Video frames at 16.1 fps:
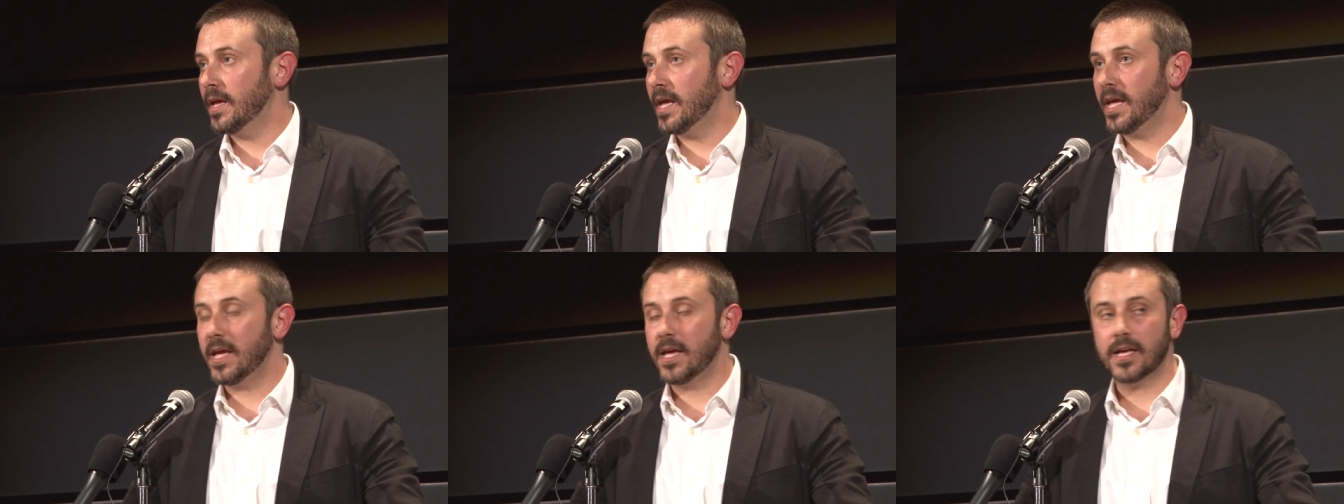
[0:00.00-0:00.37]

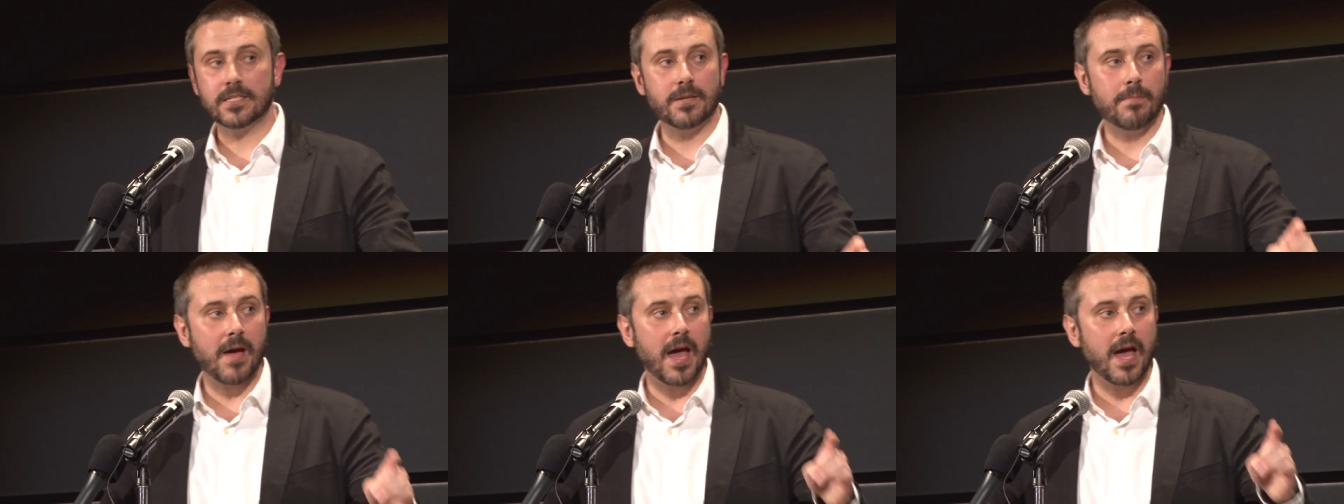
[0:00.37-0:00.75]
He
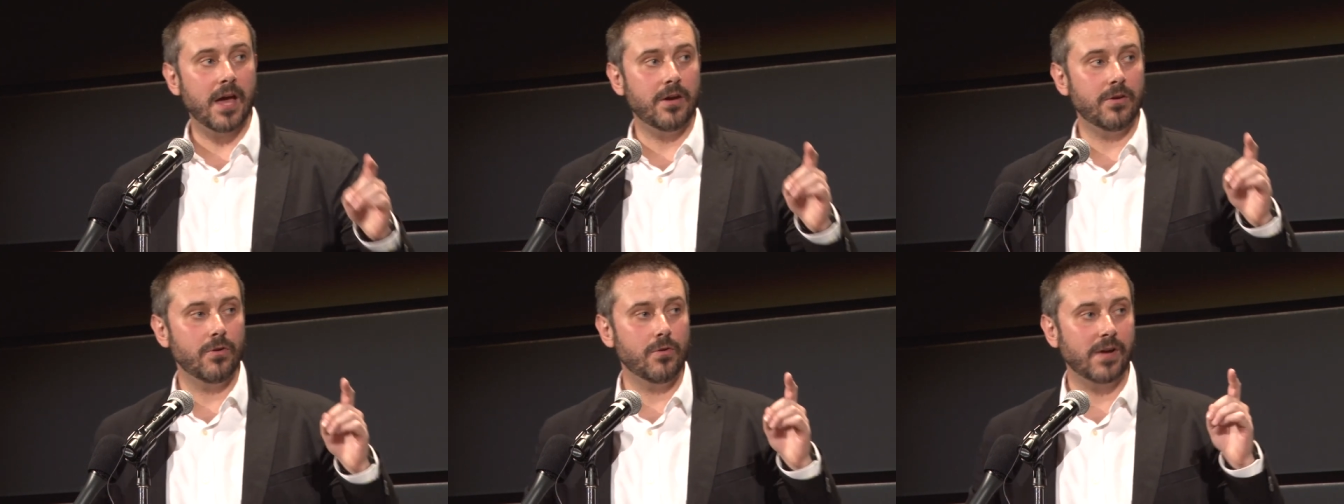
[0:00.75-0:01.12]
is a
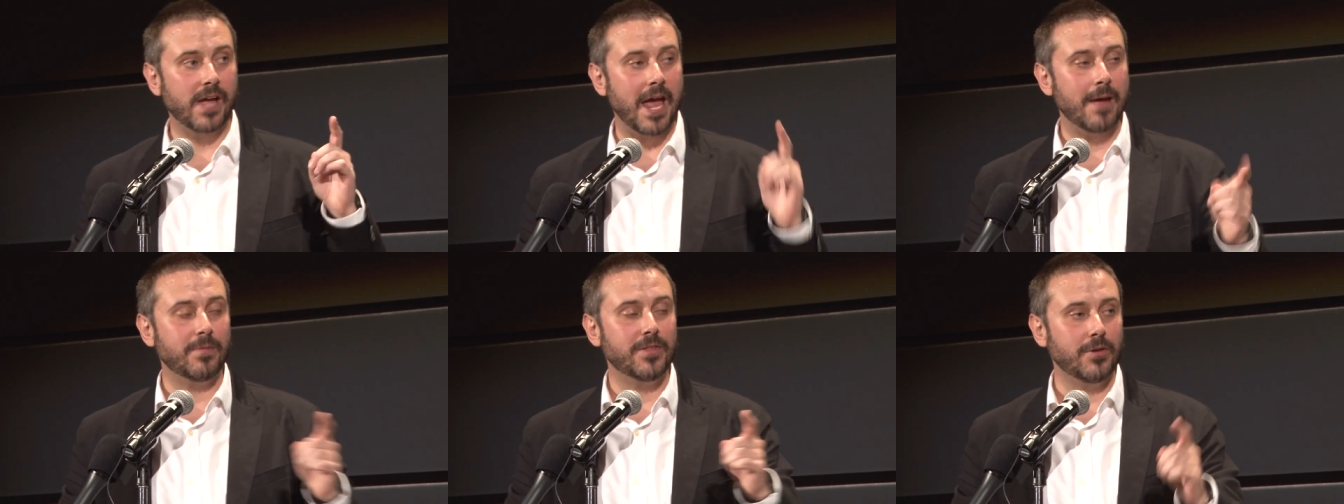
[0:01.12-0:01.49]
man who
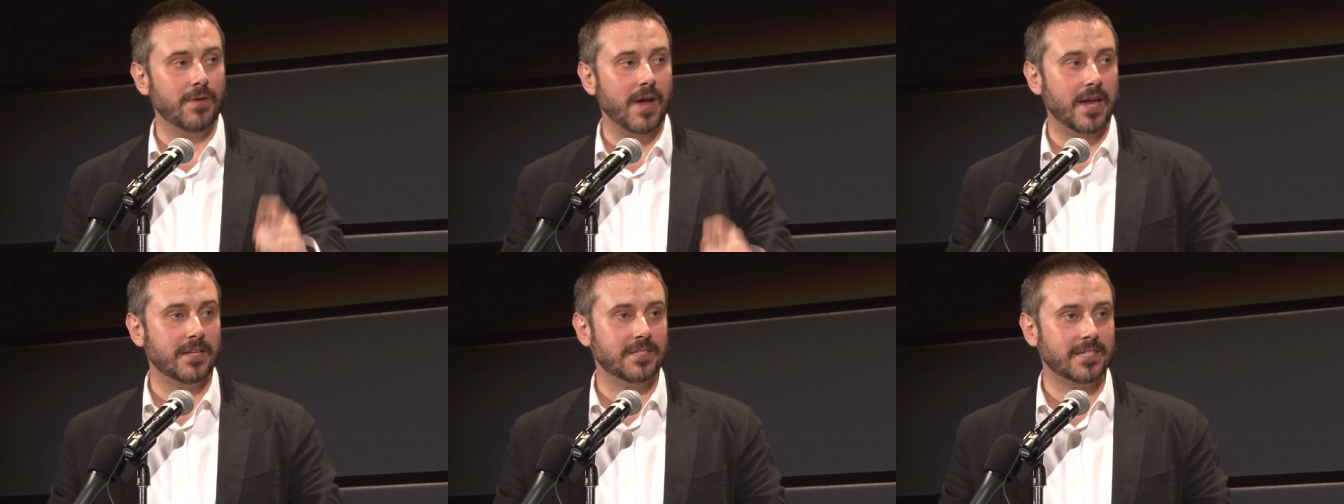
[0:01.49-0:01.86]
came to the
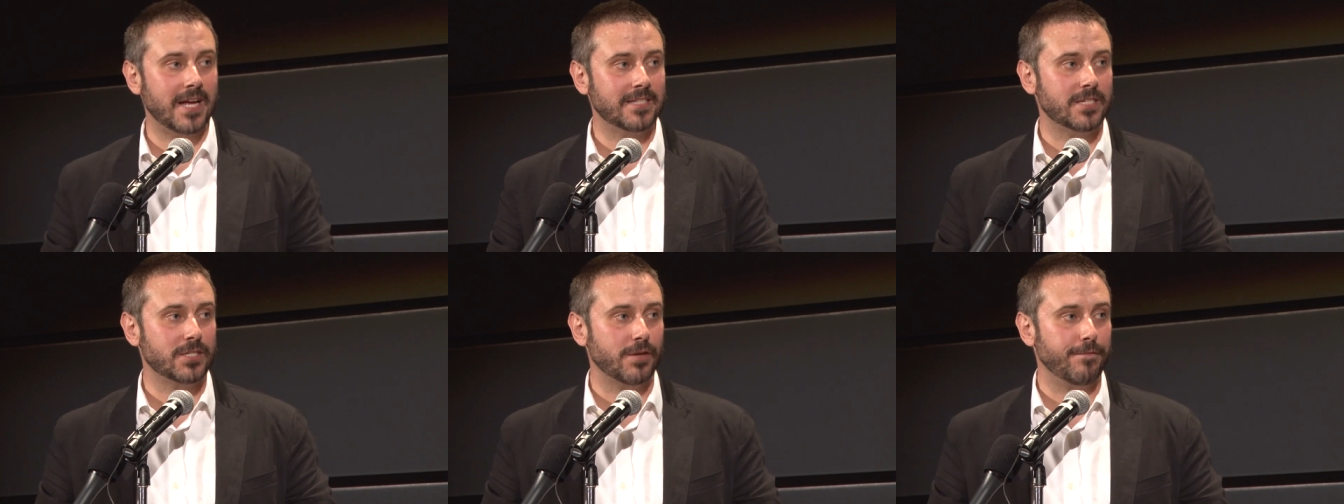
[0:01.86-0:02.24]
United
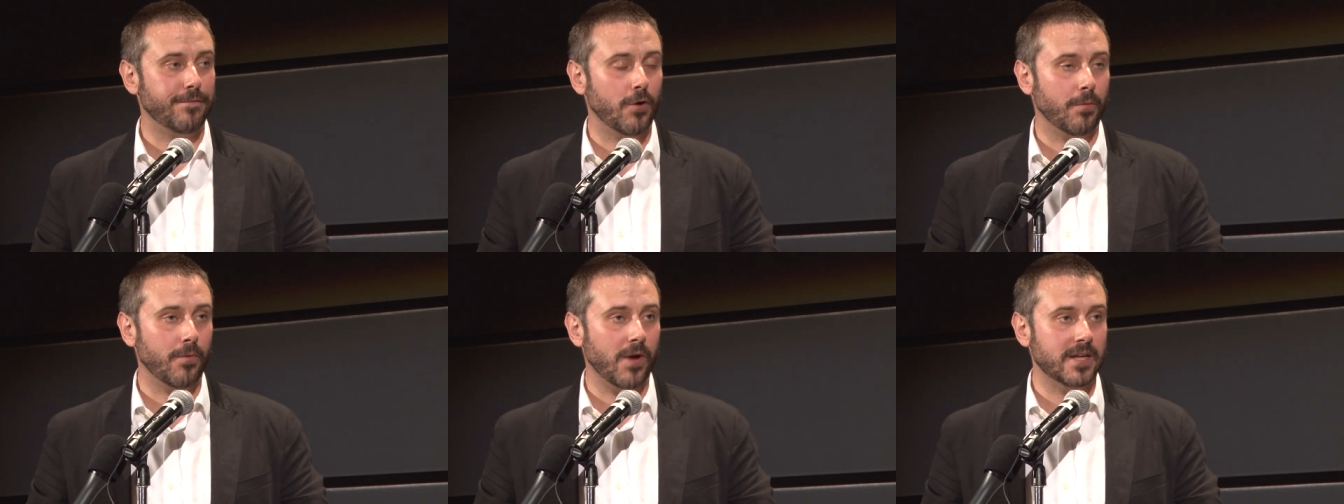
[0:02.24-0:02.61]
States as a
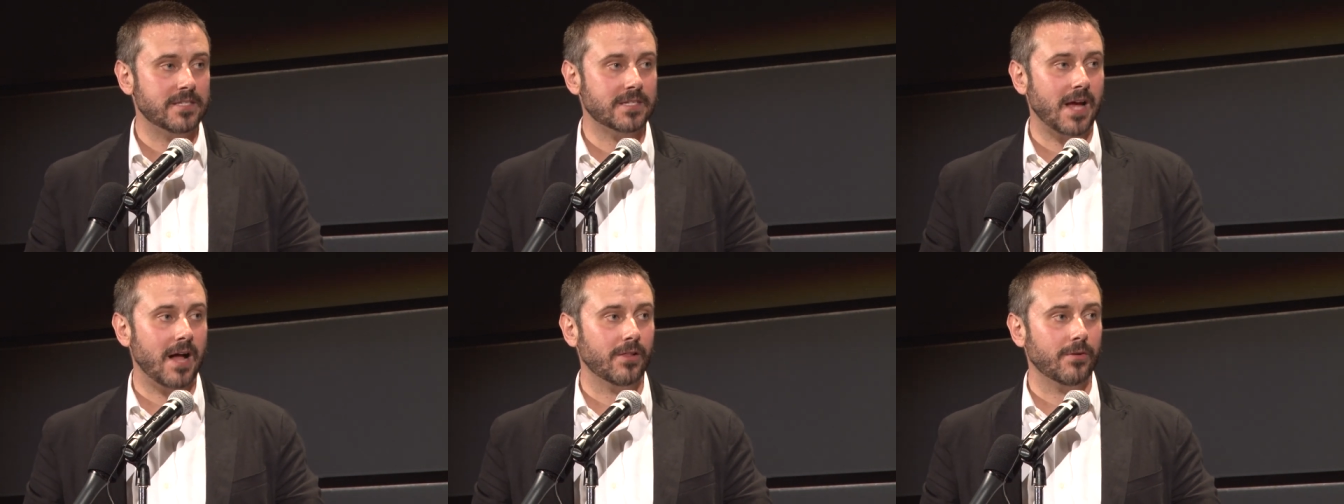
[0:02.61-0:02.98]
Fulbright
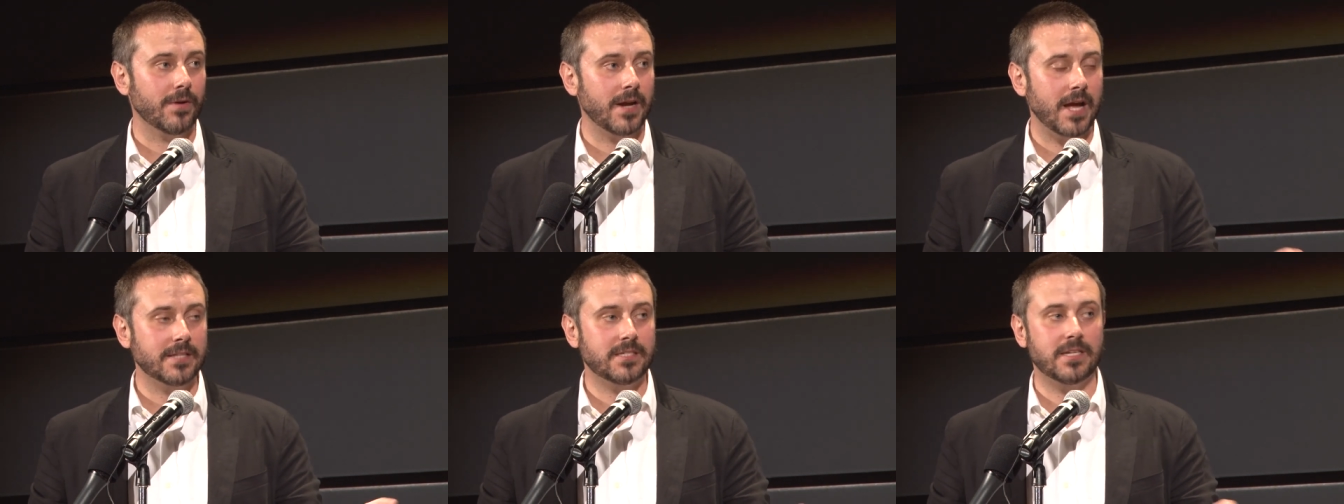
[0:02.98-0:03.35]

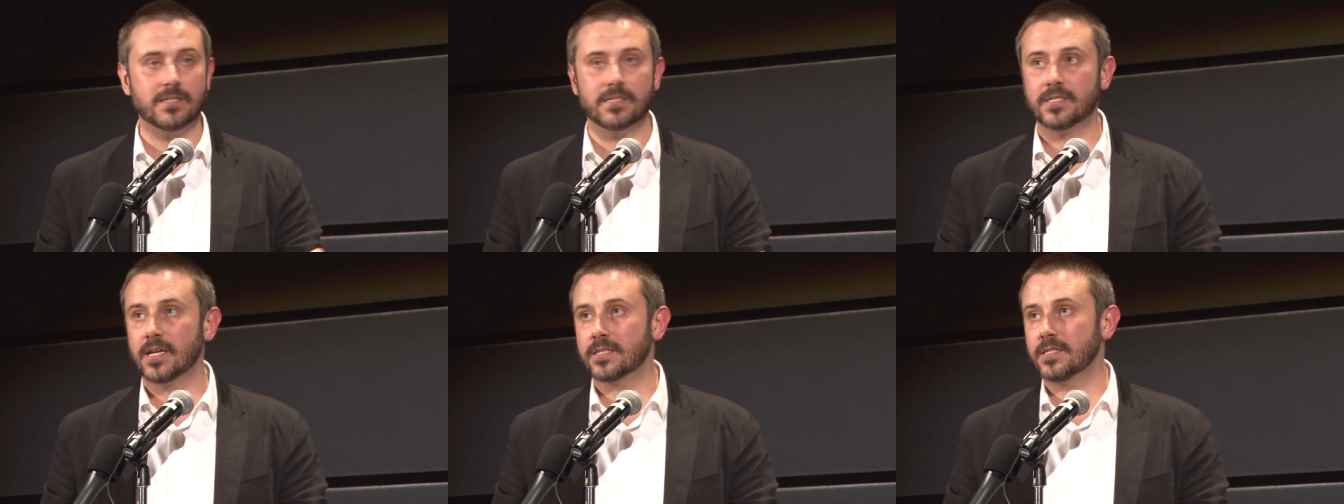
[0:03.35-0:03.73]
scholar in
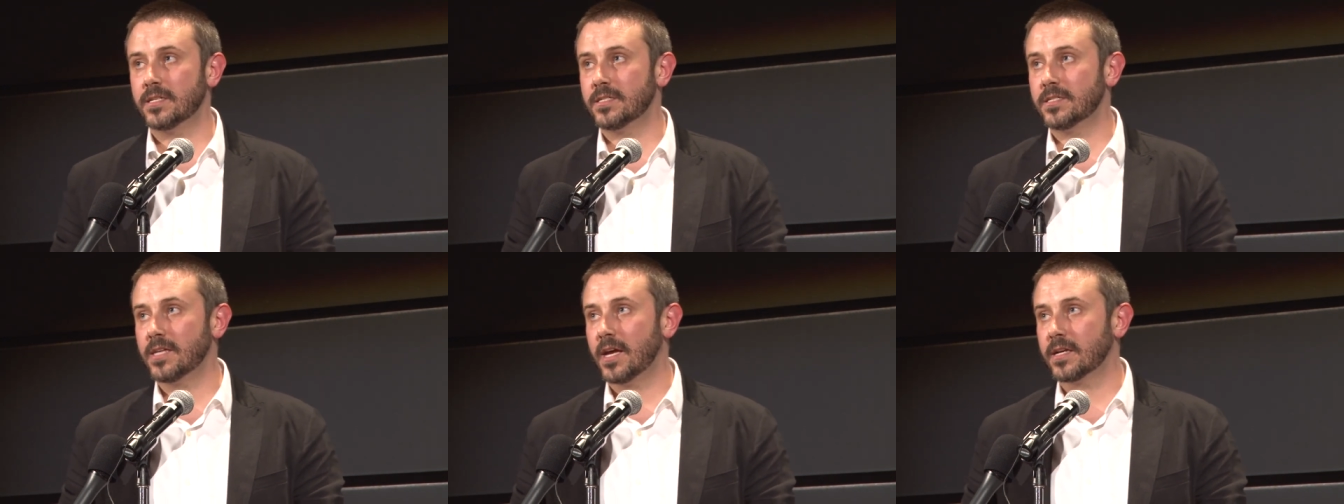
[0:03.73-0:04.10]

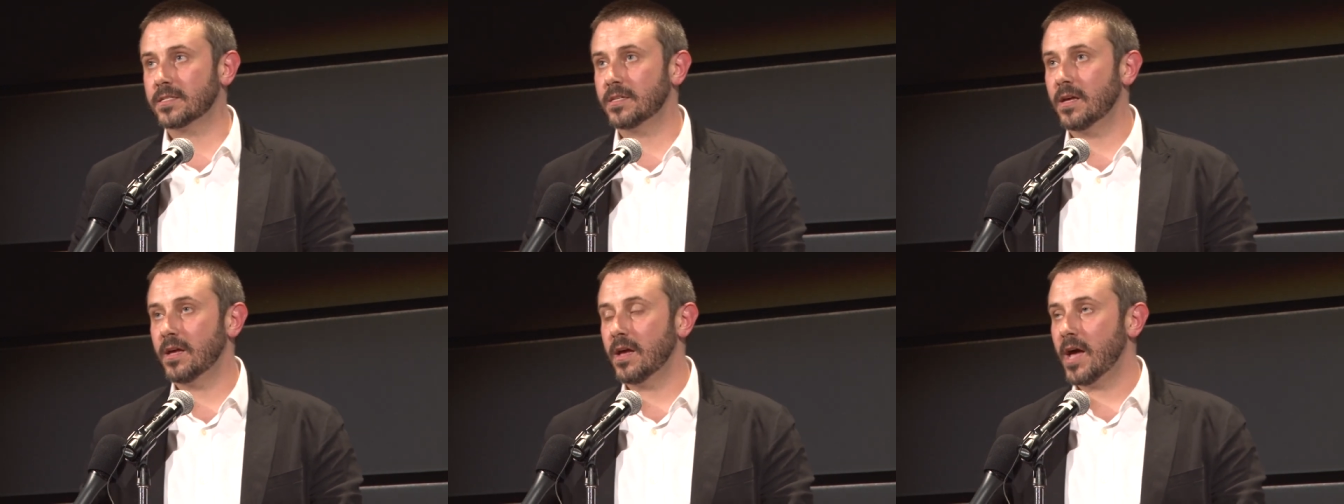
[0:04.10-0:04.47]

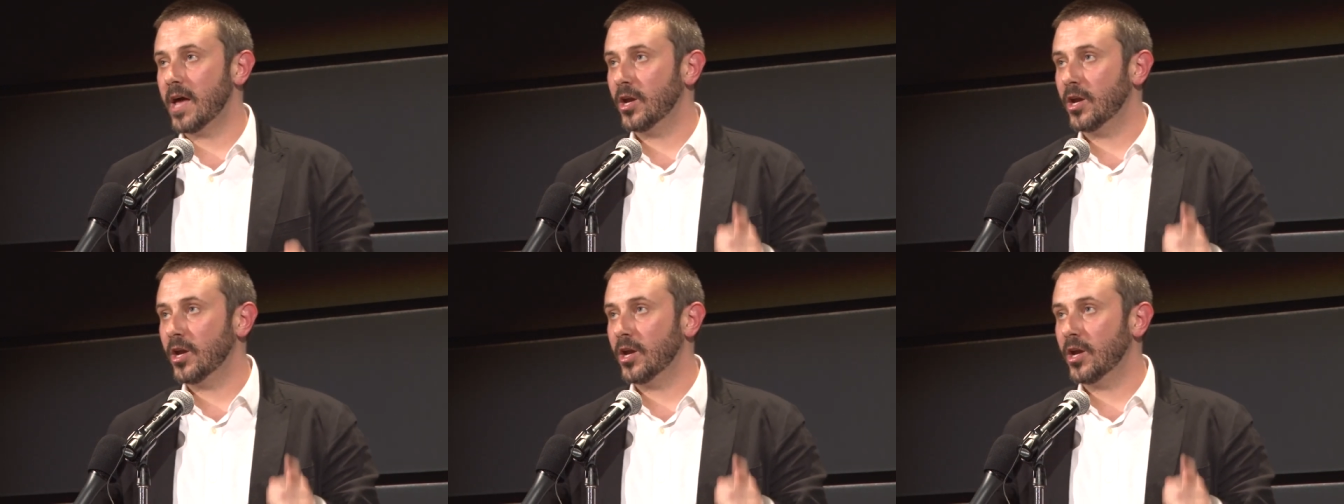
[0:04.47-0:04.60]
1966